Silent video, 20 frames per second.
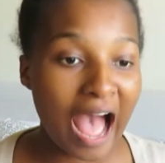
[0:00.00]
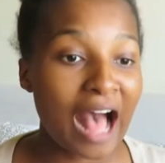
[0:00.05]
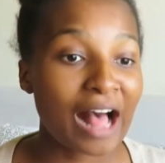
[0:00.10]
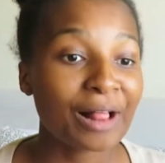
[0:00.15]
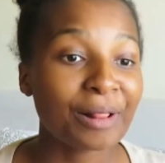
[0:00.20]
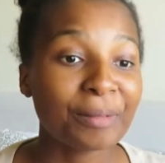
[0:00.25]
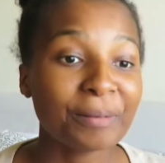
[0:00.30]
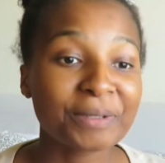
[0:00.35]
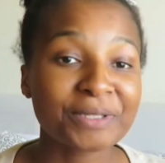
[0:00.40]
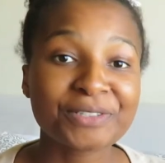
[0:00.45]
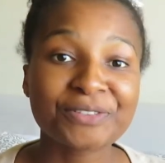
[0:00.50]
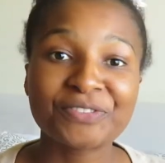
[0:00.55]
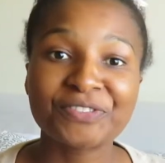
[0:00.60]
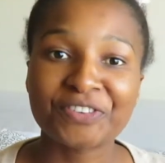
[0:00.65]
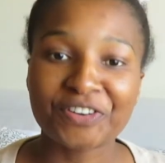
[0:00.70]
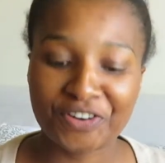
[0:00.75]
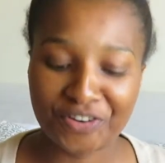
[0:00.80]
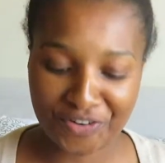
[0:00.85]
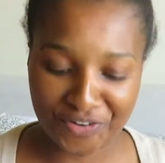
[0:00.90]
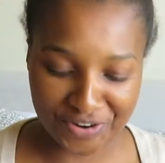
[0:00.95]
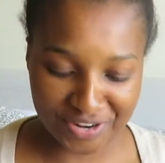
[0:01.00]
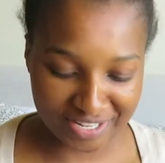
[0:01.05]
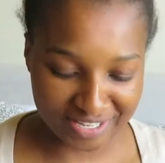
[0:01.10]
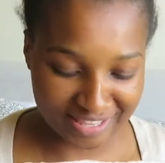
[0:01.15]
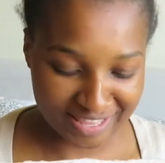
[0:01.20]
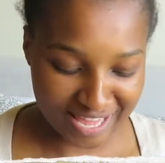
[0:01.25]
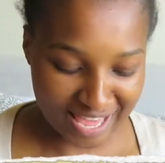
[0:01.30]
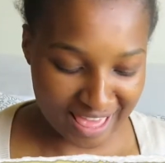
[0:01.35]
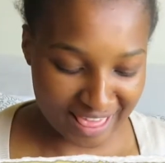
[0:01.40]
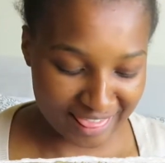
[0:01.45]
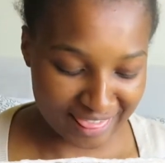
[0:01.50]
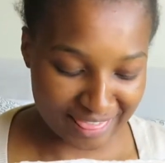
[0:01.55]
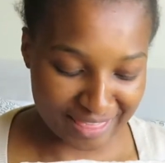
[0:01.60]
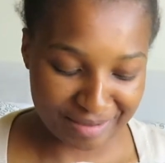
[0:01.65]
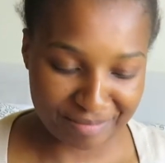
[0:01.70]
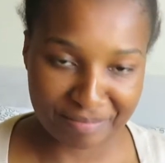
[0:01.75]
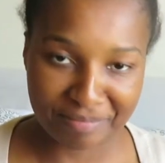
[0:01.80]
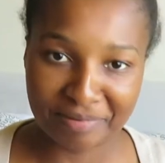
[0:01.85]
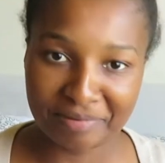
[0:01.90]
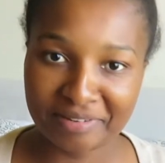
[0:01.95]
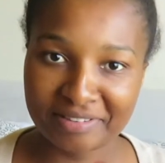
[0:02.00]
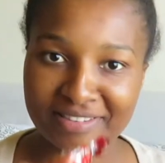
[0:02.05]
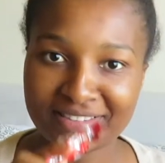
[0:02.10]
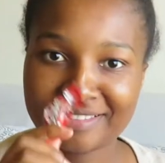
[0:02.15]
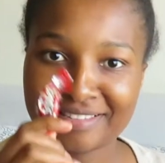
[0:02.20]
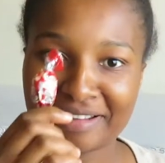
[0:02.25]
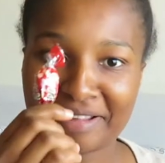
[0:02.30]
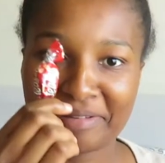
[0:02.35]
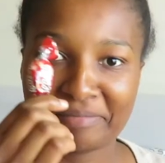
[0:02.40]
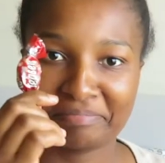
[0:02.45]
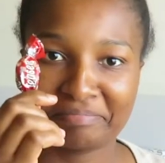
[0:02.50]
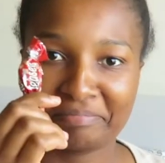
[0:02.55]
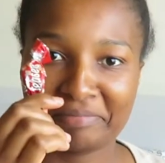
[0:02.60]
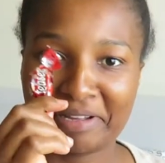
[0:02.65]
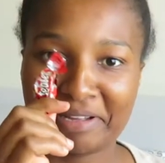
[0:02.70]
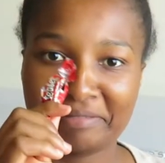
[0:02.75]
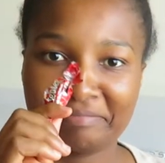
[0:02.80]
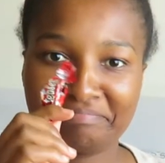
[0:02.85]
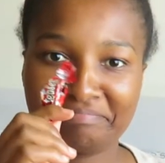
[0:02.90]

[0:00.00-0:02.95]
I almost forgot, they put some